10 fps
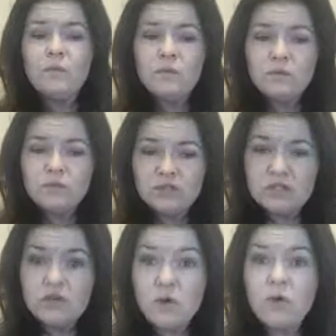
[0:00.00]

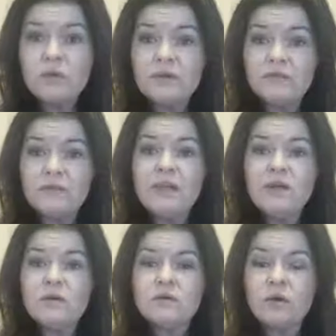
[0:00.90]
Just know that
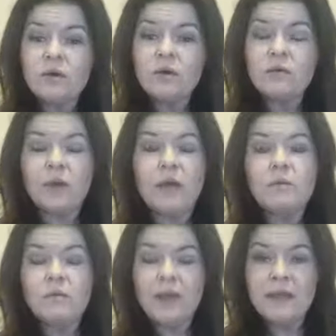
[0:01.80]
videos are a great
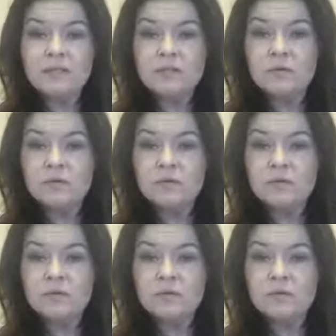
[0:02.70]
way to